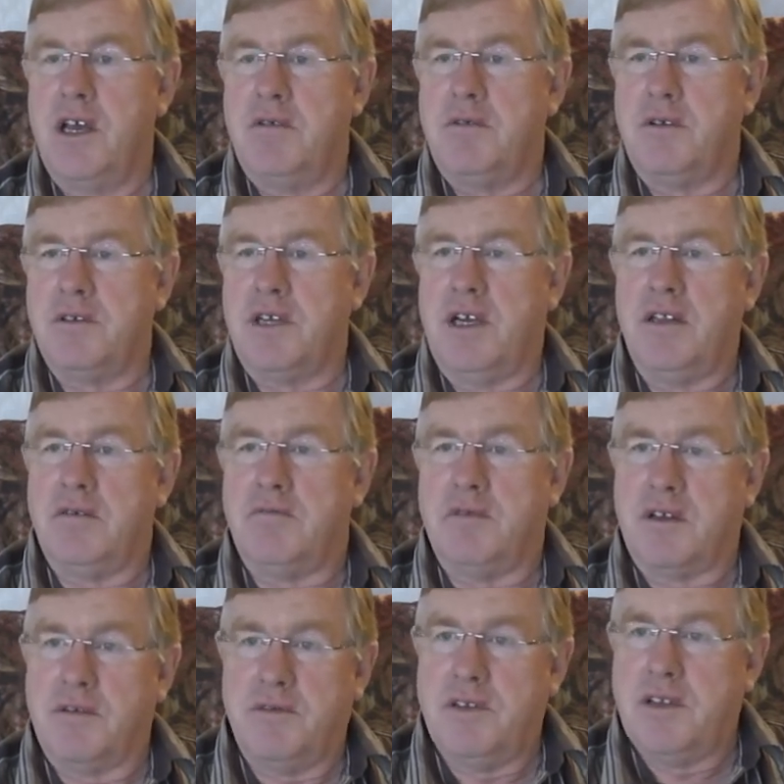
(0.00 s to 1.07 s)
well, tell them,
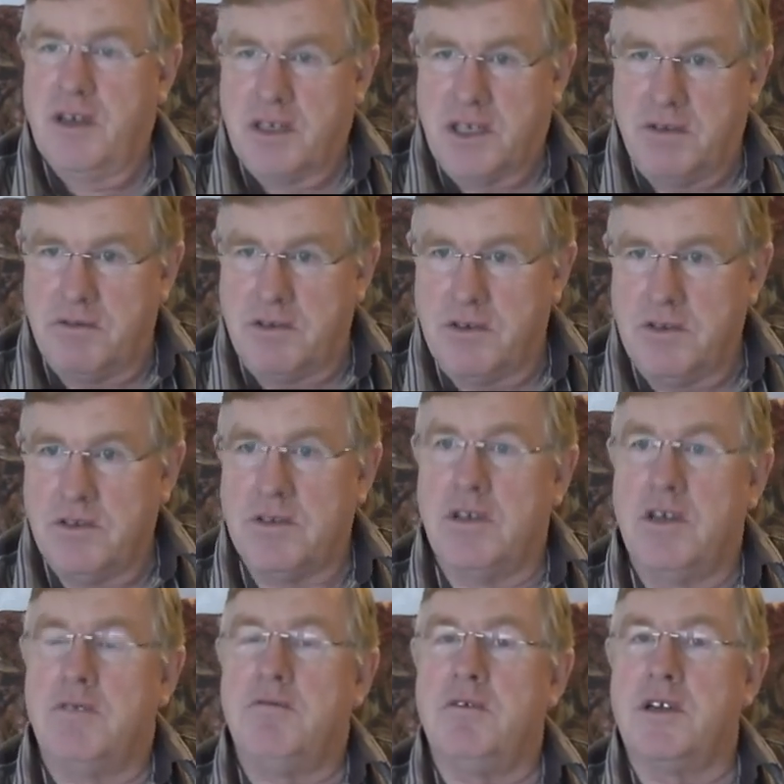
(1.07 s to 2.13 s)
well, if you don't give it to us,
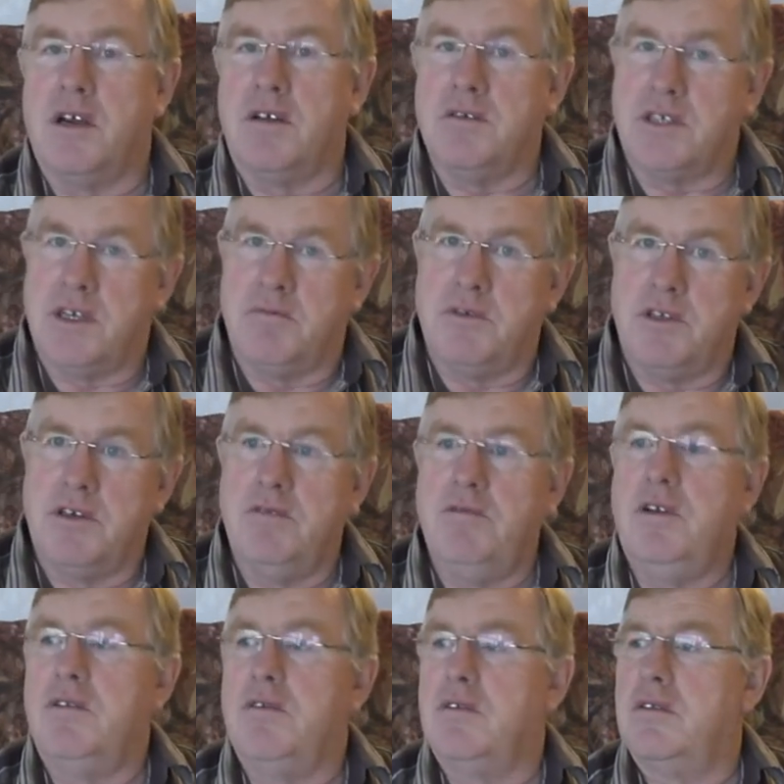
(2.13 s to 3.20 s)
we'll go to somebody who
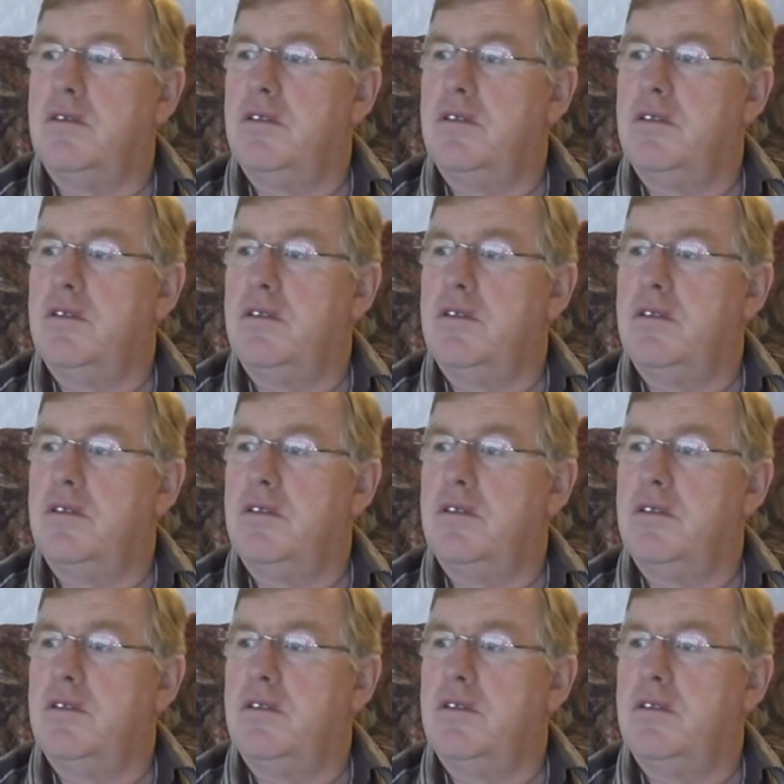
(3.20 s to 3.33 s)
will.